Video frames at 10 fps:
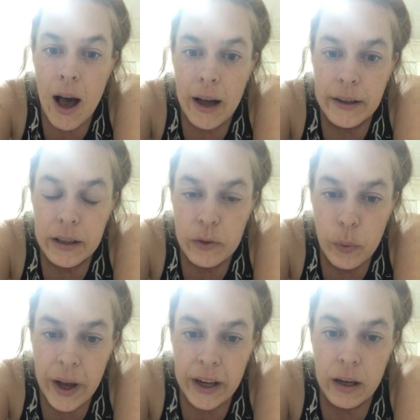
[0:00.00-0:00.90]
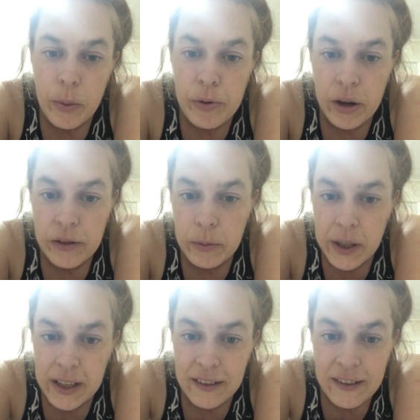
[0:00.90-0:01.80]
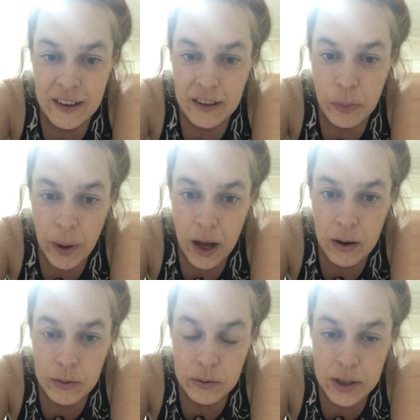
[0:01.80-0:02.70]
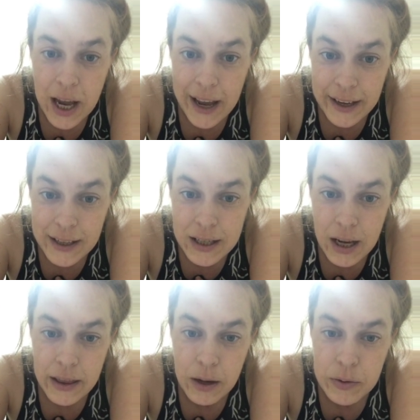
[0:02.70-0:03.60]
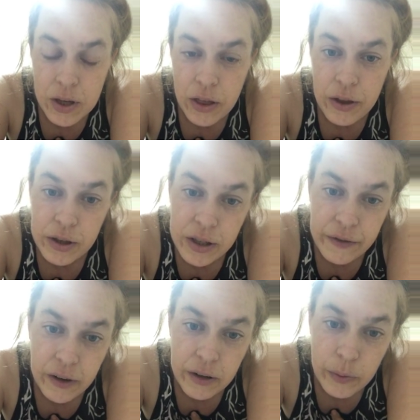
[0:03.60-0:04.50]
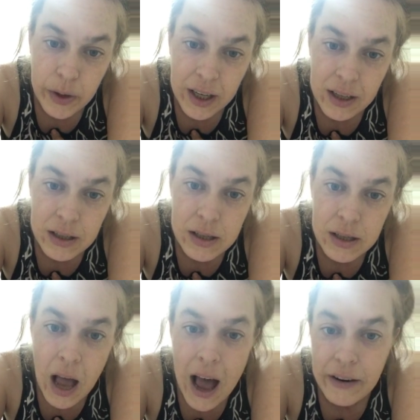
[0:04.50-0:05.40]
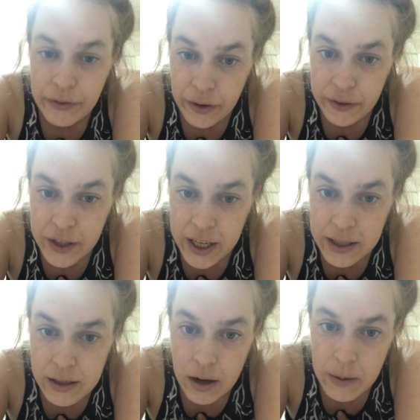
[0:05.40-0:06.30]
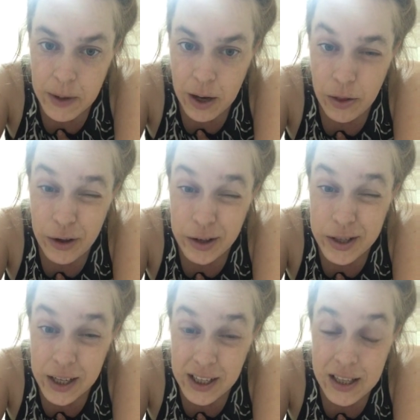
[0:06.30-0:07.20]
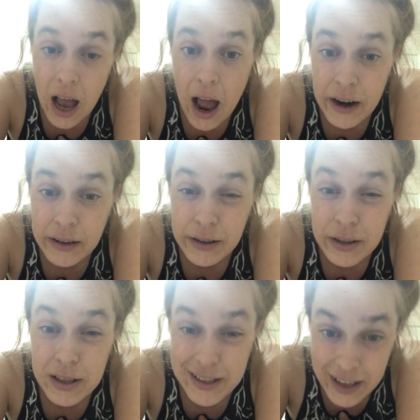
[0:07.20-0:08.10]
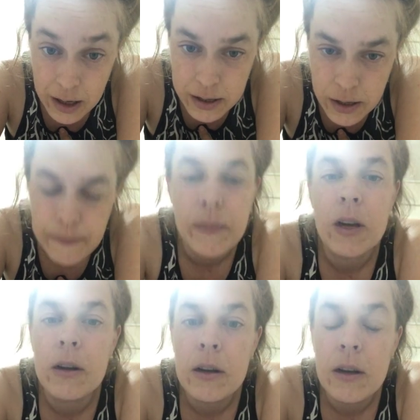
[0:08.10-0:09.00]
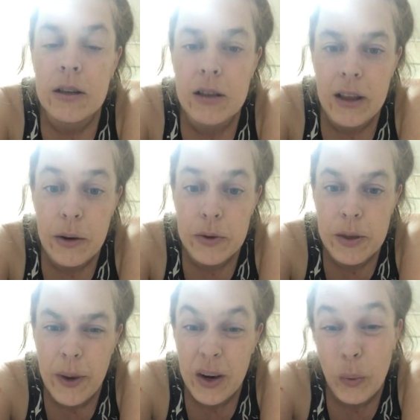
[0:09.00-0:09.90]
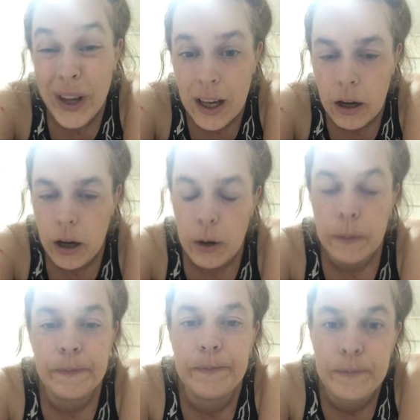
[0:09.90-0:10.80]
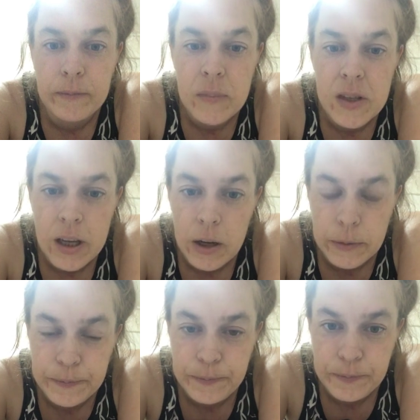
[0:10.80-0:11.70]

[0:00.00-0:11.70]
and is weighing approximately six pound eight and that was at 35 weeks and five days i'm now 36 and six so that was about a week ago so